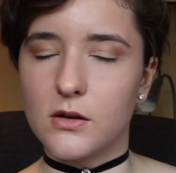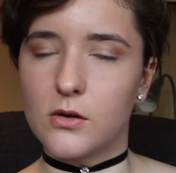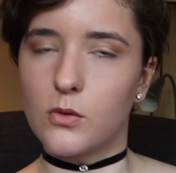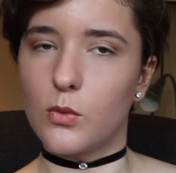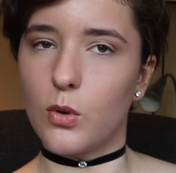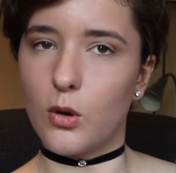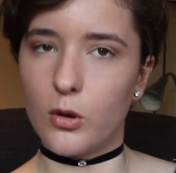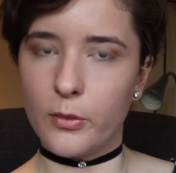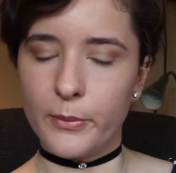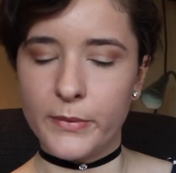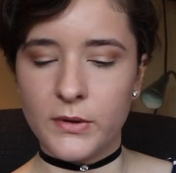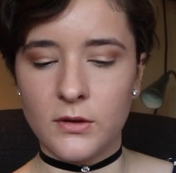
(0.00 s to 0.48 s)

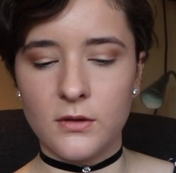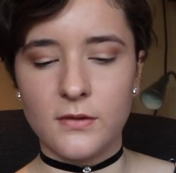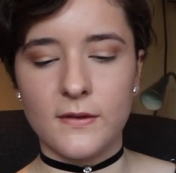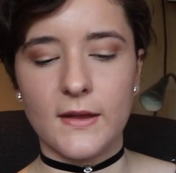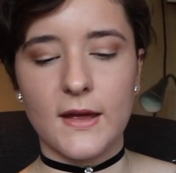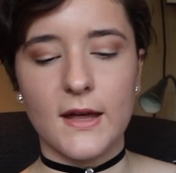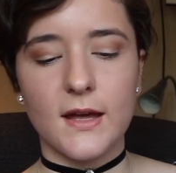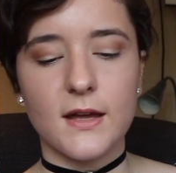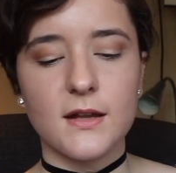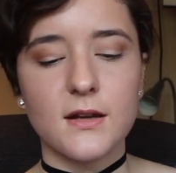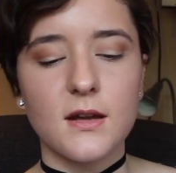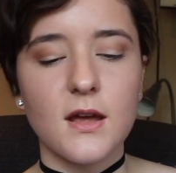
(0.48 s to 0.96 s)
quote me on
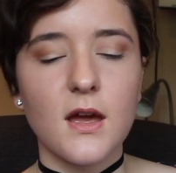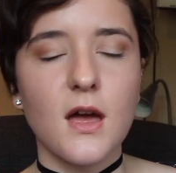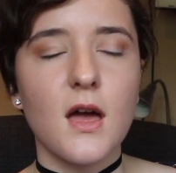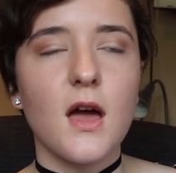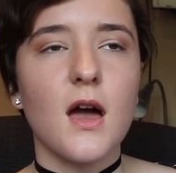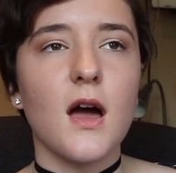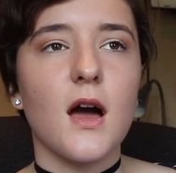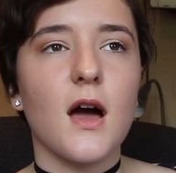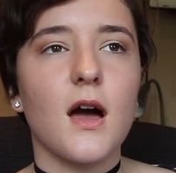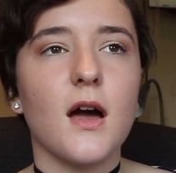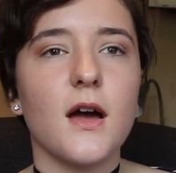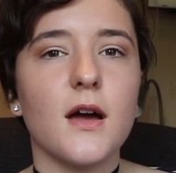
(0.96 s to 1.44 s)
that.
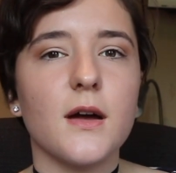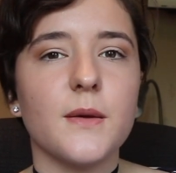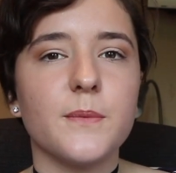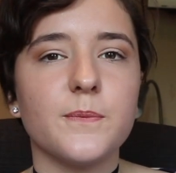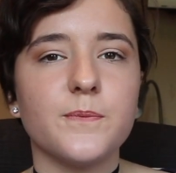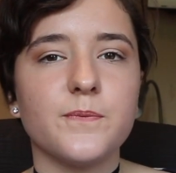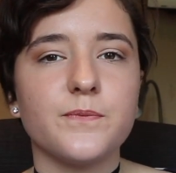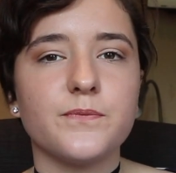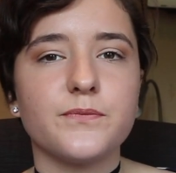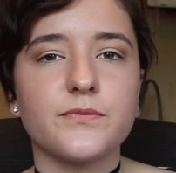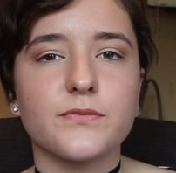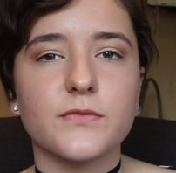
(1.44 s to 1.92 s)

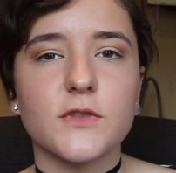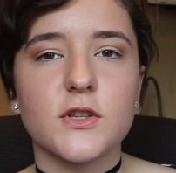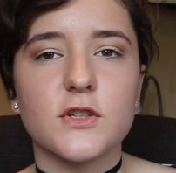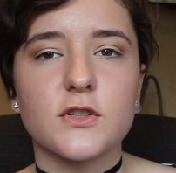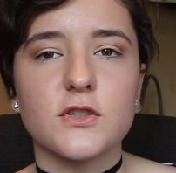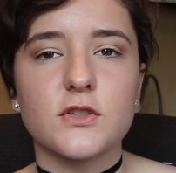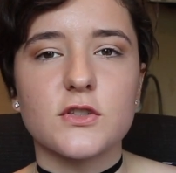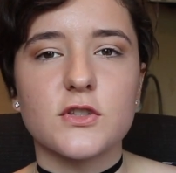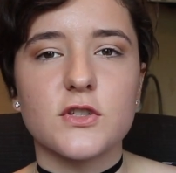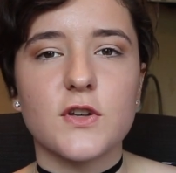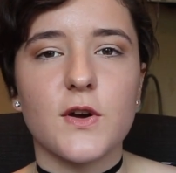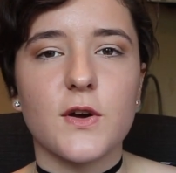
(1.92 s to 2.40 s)

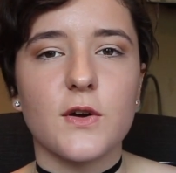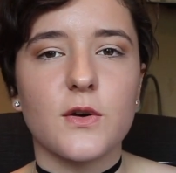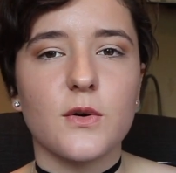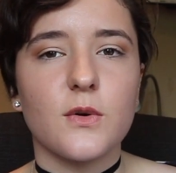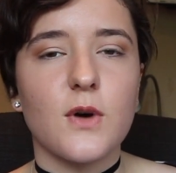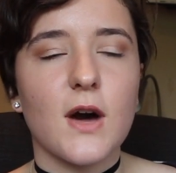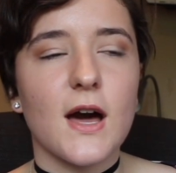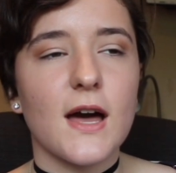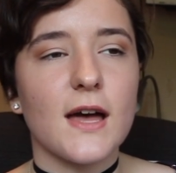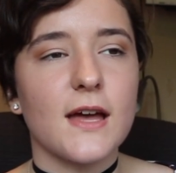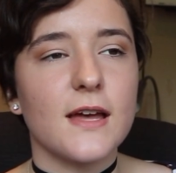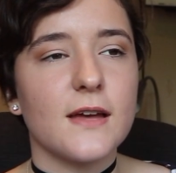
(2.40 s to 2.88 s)

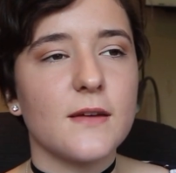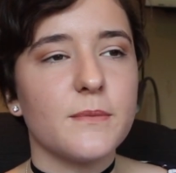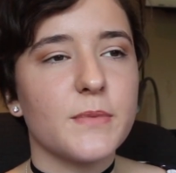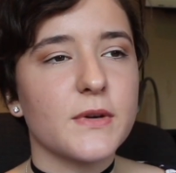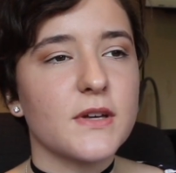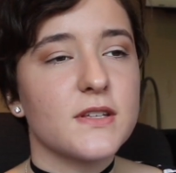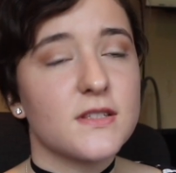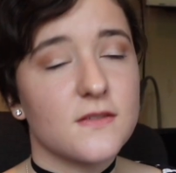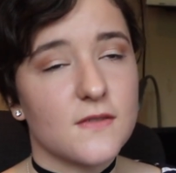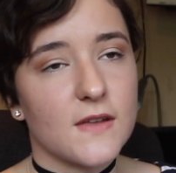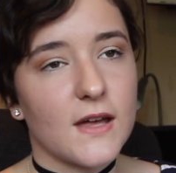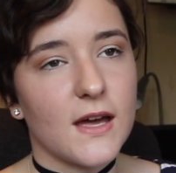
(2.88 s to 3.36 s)

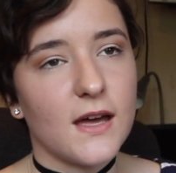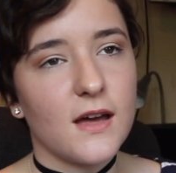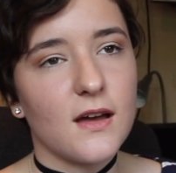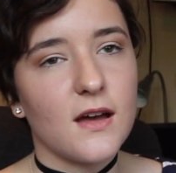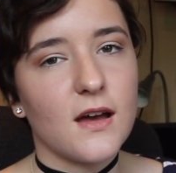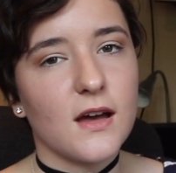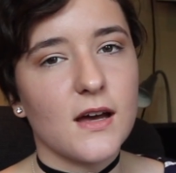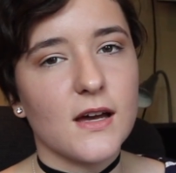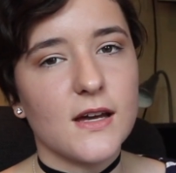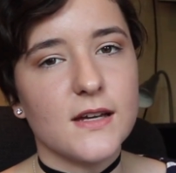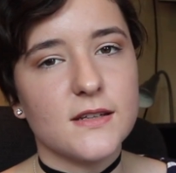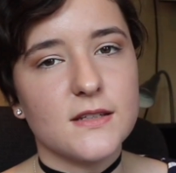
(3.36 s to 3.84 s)
Because of that,
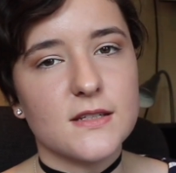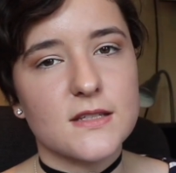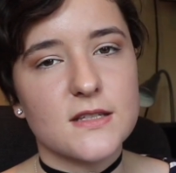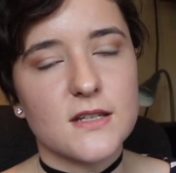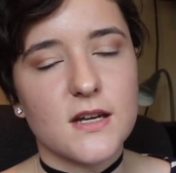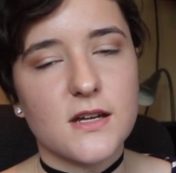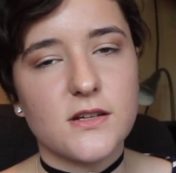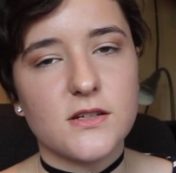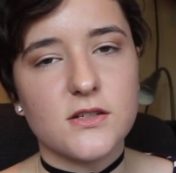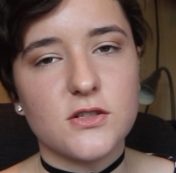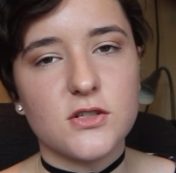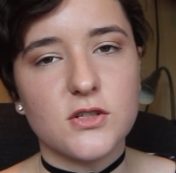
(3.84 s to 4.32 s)
I
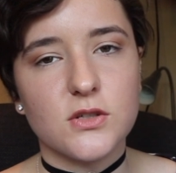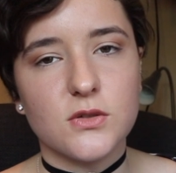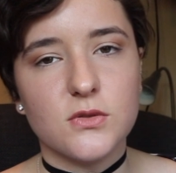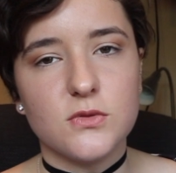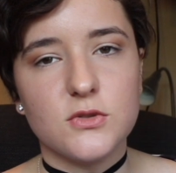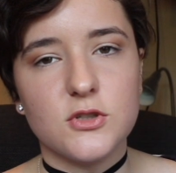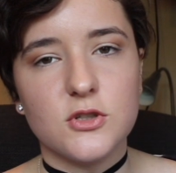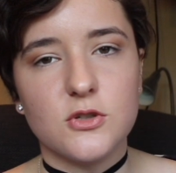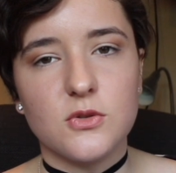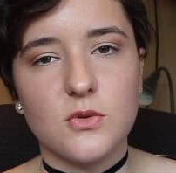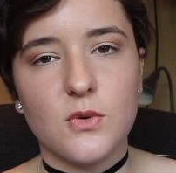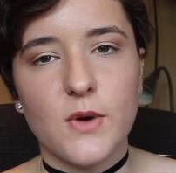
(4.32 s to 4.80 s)
decided to
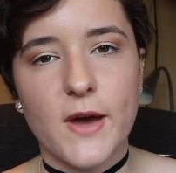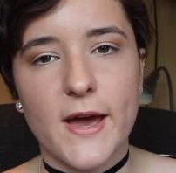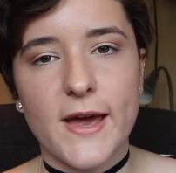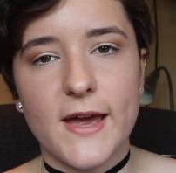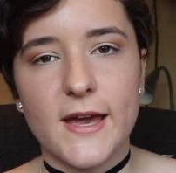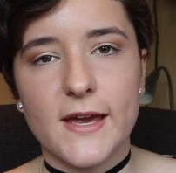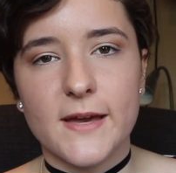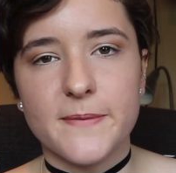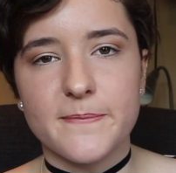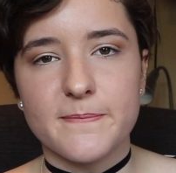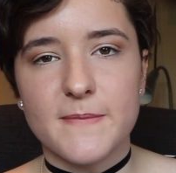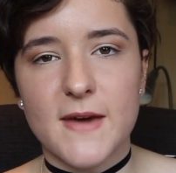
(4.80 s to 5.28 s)
do
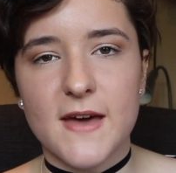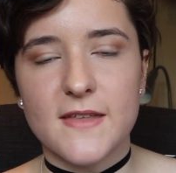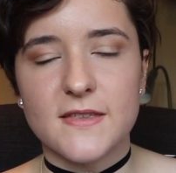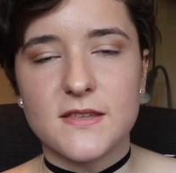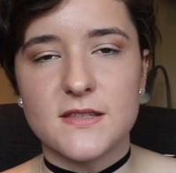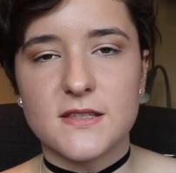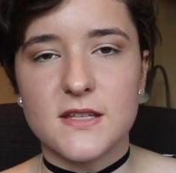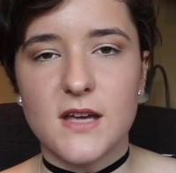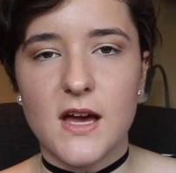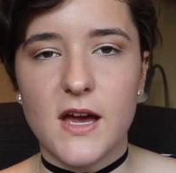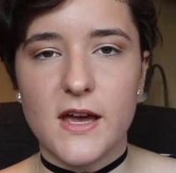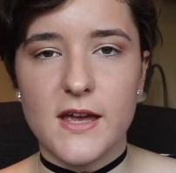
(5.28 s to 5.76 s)
a
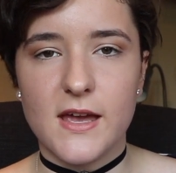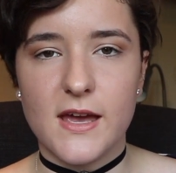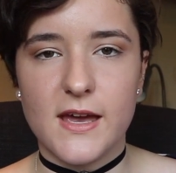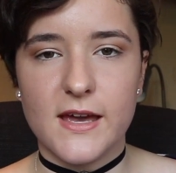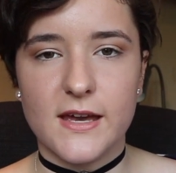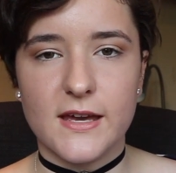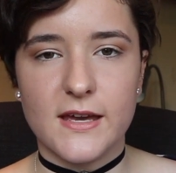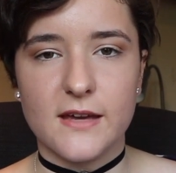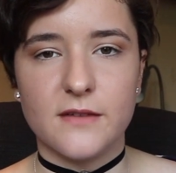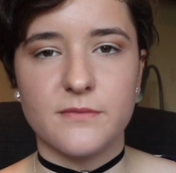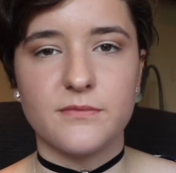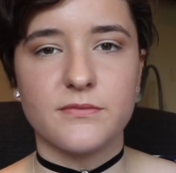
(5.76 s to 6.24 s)
maths
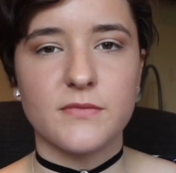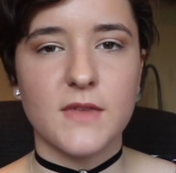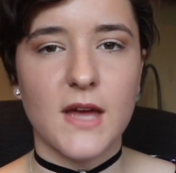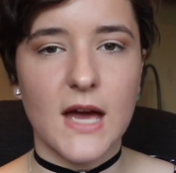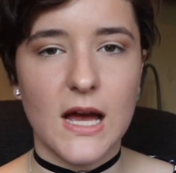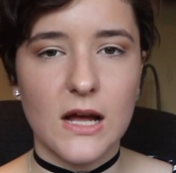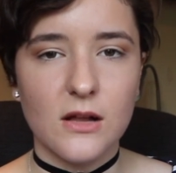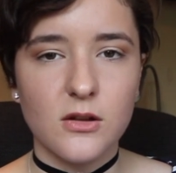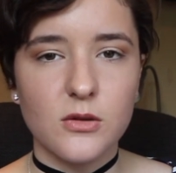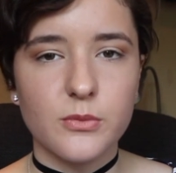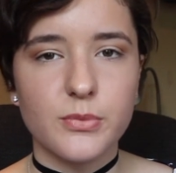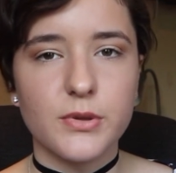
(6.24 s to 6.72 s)
IA
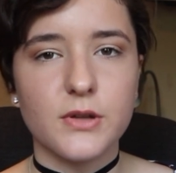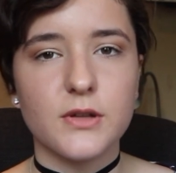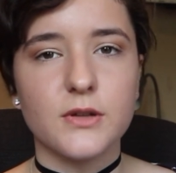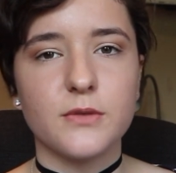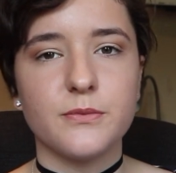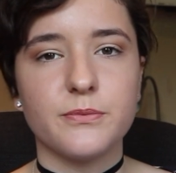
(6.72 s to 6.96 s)
help,